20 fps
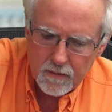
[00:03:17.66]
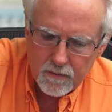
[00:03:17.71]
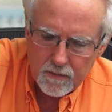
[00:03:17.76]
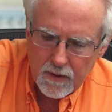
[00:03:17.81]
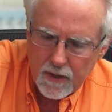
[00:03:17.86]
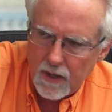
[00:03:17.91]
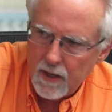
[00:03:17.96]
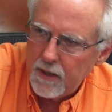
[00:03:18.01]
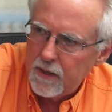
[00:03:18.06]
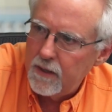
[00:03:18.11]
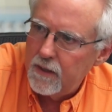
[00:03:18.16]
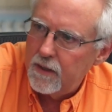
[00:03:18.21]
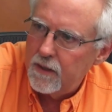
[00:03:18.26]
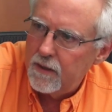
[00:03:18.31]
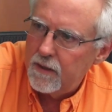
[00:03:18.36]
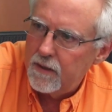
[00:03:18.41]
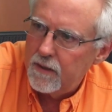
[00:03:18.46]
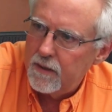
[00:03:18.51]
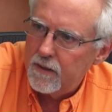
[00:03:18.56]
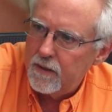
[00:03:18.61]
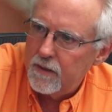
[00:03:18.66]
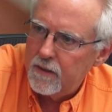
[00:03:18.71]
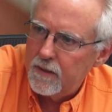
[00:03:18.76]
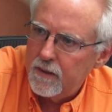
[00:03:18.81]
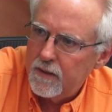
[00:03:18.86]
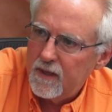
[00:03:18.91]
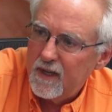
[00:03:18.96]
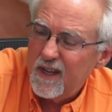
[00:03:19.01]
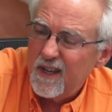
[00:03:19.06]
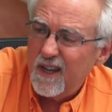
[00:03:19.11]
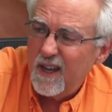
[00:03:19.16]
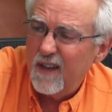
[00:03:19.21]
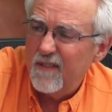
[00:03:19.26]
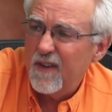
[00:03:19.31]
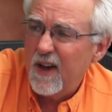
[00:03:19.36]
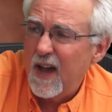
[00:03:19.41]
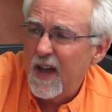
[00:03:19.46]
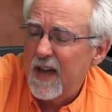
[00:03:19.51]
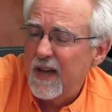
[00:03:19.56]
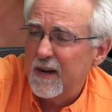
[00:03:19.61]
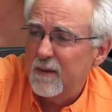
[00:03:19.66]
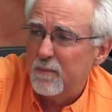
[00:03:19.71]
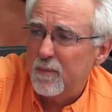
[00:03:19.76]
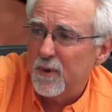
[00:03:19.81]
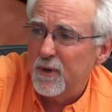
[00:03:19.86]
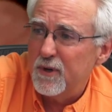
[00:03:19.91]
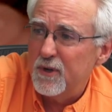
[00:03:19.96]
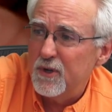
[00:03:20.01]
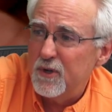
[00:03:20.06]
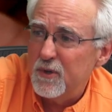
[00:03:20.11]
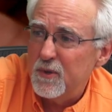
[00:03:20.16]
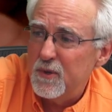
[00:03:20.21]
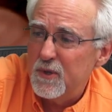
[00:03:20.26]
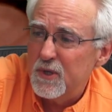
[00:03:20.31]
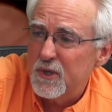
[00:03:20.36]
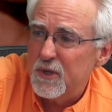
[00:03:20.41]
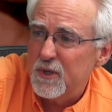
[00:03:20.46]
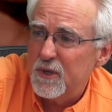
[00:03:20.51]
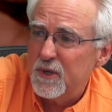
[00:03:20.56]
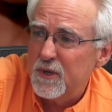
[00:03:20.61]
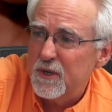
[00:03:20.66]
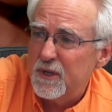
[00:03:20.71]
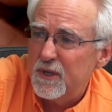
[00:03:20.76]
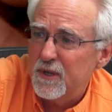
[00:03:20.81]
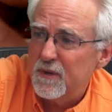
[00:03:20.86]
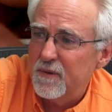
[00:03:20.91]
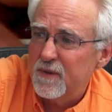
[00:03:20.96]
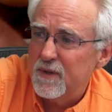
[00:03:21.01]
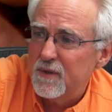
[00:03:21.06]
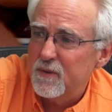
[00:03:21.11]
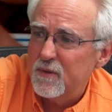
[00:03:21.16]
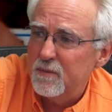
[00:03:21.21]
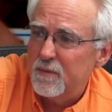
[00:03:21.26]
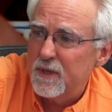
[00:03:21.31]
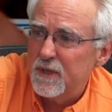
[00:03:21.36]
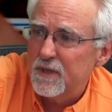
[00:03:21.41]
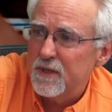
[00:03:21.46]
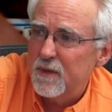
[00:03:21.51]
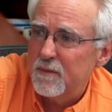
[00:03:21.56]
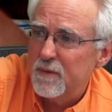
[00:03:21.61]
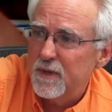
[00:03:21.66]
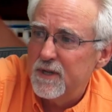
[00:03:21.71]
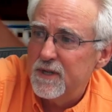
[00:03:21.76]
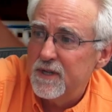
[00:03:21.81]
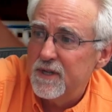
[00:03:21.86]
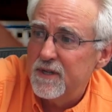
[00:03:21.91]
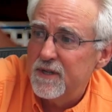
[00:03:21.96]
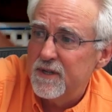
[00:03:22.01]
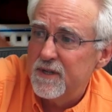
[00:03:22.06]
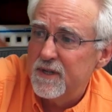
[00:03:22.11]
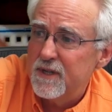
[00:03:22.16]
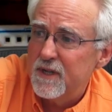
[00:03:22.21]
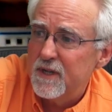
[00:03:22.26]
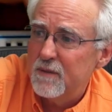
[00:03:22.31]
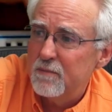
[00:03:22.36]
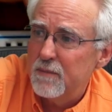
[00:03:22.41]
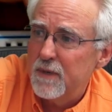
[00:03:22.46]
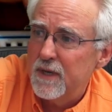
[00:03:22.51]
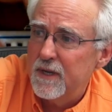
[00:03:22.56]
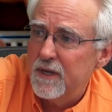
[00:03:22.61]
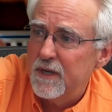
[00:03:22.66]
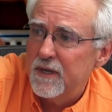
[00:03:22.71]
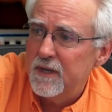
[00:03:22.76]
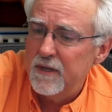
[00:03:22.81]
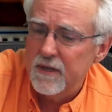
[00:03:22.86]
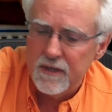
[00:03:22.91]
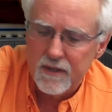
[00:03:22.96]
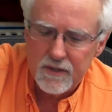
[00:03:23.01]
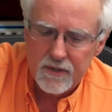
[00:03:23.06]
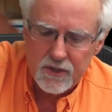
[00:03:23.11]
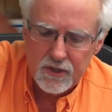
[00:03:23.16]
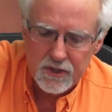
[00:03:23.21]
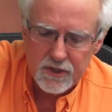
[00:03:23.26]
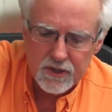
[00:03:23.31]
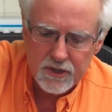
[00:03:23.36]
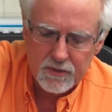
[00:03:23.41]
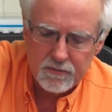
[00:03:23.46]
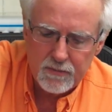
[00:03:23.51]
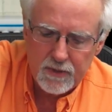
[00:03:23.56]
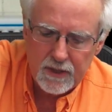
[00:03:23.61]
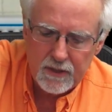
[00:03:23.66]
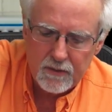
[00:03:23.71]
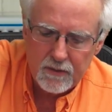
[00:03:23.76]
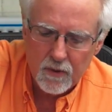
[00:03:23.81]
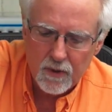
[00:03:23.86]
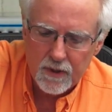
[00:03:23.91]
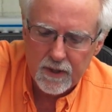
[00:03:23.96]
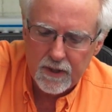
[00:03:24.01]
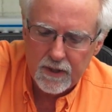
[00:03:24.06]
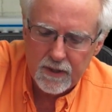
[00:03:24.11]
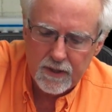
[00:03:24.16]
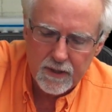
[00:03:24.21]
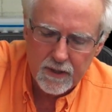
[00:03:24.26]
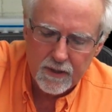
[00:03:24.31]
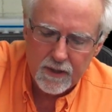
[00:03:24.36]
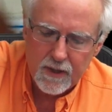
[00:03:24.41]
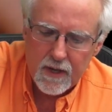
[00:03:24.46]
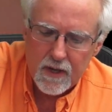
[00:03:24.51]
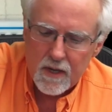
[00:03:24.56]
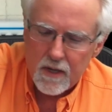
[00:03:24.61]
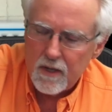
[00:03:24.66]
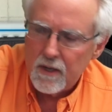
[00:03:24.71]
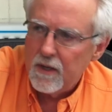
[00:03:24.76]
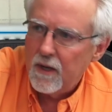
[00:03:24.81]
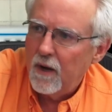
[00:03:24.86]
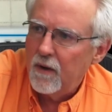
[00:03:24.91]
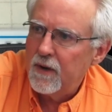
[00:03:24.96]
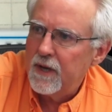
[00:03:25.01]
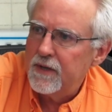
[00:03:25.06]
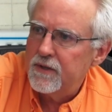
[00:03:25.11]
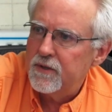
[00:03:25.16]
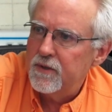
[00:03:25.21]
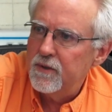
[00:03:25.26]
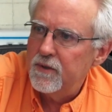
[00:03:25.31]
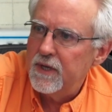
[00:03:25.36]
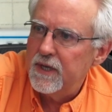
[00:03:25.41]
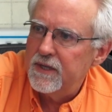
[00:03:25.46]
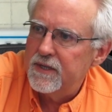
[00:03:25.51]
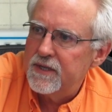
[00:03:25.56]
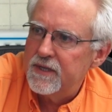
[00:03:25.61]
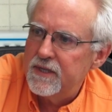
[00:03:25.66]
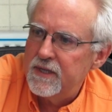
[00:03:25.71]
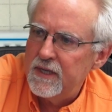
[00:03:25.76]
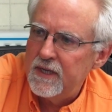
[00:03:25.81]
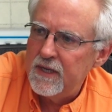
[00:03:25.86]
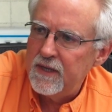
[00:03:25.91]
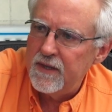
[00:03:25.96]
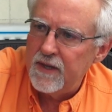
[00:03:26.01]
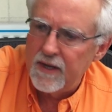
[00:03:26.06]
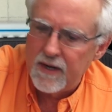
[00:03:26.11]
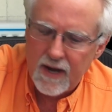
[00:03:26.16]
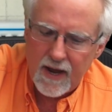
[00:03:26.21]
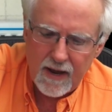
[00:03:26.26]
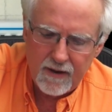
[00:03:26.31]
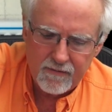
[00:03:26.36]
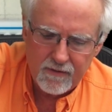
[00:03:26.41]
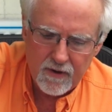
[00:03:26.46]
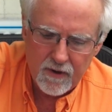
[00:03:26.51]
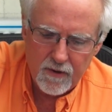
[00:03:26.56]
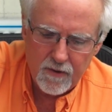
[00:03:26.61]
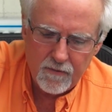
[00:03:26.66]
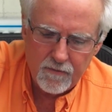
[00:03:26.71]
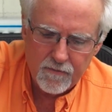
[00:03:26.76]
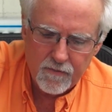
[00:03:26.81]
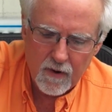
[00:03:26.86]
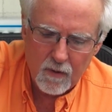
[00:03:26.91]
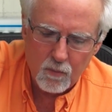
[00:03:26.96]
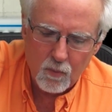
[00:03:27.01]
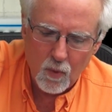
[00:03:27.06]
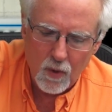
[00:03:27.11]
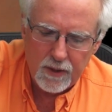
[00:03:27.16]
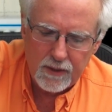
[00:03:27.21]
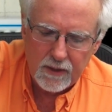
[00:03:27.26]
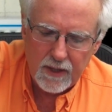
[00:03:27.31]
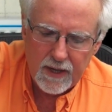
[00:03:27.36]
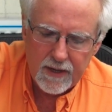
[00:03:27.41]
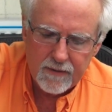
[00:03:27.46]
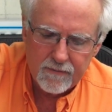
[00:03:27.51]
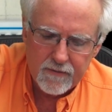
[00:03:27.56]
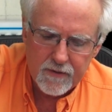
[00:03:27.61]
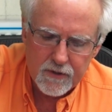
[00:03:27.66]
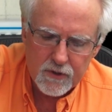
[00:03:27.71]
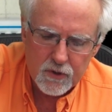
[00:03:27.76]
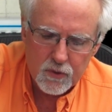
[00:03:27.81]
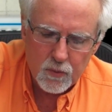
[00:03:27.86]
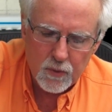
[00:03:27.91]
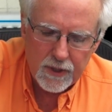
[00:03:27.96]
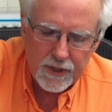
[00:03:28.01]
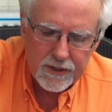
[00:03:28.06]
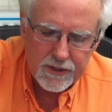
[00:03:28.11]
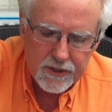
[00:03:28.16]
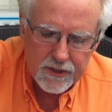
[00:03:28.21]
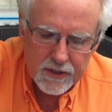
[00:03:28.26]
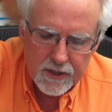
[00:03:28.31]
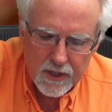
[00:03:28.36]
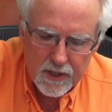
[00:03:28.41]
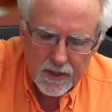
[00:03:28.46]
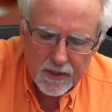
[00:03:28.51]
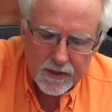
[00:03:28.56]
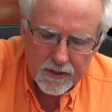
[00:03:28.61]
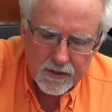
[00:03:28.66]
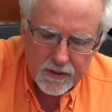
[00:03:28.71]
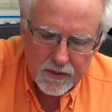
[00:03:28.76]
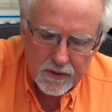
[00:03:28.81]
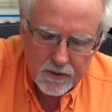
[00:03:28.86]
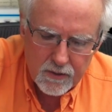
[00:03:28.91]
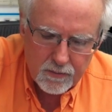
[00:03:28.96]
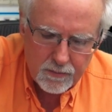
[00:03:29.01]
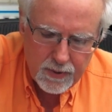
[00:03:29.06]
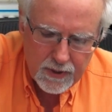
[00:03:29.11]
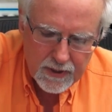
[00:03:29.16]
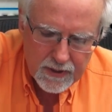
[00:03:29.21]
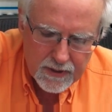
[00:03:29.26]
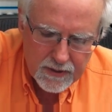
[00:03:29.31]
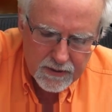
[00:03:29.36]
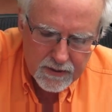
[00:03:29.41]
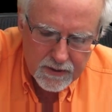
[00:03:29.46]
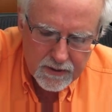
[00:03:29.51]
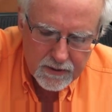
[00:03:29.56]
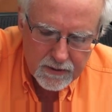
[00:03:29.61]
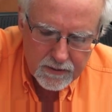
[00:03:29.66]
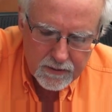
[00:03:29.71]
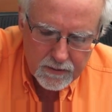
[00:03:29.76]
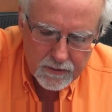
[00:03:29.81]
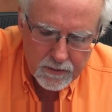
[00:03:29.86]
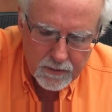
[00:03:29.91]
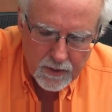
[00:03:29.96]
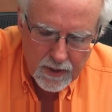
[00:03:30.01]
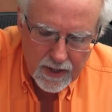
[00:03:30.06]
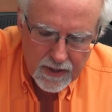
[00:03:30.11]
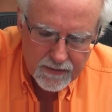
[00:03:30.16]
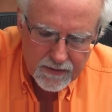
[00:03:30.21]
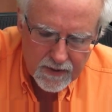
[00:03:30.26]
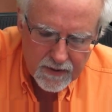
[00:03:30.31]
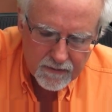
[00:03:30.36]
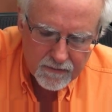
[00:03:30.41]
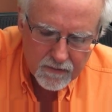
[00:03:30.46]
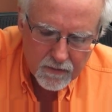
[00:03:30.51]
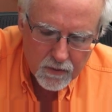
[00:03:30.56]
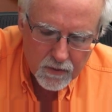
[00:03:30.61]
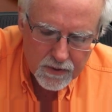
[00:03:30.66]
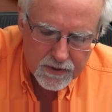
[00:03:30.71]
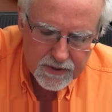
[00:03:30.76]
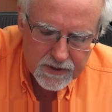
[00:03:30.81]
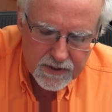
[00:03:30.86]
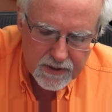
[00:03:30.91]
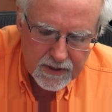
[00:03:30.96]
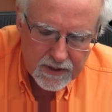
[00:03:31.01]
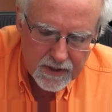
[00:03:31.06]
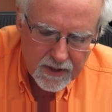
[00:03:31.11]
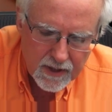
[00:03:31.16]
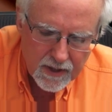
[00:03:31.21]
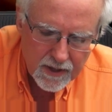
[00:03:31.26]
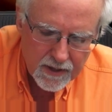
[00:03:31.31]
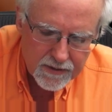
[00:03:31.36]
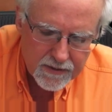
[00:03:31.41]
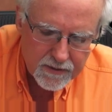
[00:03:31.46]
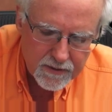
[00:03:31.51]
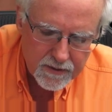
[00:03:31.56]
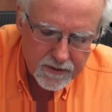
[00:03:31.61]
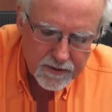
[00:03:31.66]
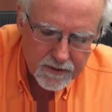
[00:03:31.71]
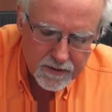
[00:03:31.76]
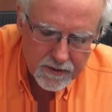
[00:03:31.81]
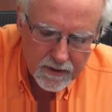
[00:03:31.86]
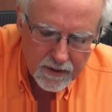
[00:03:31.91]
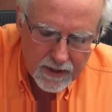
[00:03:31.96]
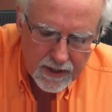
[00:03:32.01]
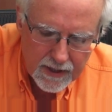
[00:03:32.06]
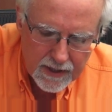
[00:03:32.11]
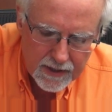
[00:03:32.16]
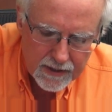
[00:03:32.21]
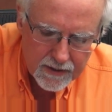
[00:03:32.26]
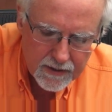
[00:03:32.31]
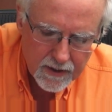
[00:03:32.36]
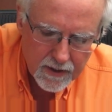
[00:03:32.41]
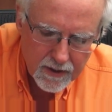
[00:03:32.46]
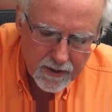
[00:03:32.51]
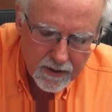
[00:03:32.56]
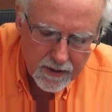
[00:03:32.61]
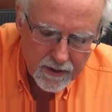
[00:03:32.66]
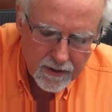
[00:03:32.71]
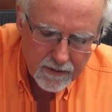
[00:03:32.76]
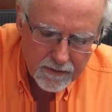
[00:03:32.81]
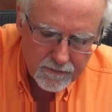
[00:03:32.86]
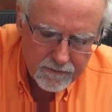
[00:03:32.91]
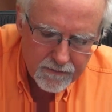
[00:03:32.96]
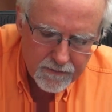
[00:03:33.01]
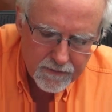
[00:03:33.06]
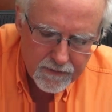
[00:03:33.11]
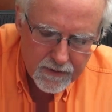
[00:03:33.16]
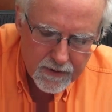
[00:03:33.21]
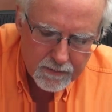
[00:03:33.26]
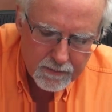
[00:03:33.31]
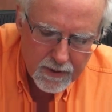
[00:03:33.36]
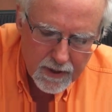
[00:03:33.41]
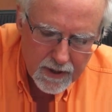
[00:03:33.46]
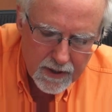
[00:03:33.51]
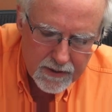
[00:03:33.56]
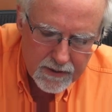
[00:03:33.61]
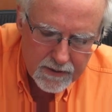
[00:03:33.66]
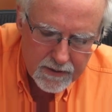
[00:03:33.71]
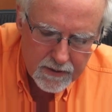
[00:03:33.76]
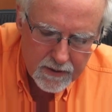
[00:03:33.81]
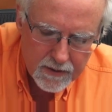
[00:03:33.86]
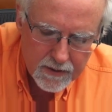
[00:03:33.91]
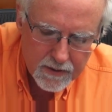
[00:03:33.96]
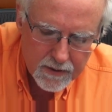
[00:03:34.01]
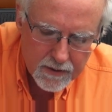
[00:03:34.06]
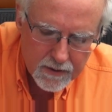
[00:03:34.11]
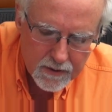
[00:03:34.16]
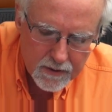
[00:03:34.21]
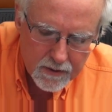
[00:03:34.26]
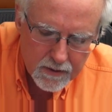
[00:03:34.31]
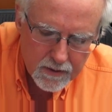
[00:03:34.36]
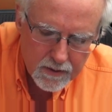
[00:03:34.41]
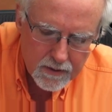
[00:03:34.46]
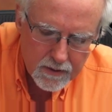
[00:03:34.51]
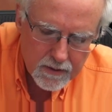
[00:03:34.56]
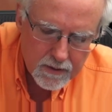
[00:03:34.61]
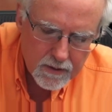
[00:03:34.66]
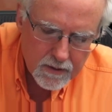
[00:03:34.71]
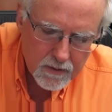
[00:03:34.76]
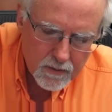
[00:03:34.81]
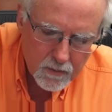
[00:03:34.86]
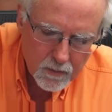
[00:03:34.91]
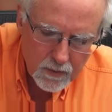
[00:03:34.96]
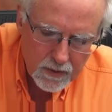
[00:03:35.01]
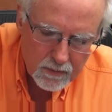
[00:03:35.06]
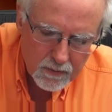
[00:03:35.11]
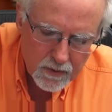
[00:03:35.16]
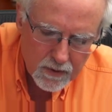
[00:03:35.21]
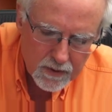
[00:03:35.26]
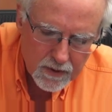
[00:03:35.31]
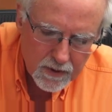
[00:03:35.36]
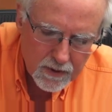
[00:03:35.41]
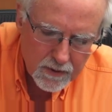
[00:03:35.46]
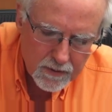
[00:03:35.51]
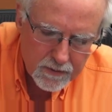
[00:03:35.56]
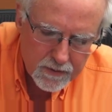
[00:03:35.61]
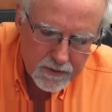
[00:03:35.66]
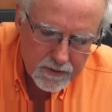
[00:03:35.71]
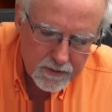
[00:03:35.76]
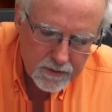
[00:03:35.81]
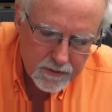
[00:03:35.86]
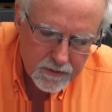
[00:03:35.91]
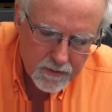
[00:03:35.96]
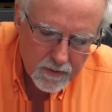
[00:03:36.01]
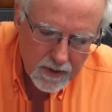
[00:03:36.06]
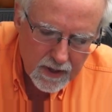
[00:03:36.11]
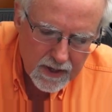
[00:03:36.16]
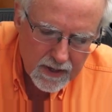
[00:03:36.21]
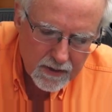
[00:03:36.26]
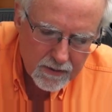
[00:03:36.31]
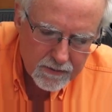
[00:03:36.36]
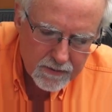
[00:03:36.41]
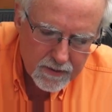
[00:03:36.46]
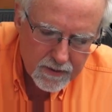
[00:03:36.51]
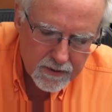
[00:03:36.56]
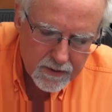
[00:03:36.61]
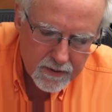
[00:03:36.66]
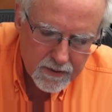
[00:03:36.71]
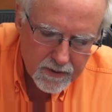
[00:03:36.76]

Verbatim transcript: Okay. If I had a producer, you know, this would be so much easier, but it is just me working here. Okay, so you can see that I go from one leg of the switch to pin 2, and then of course the other leg of the button, we will go to ground.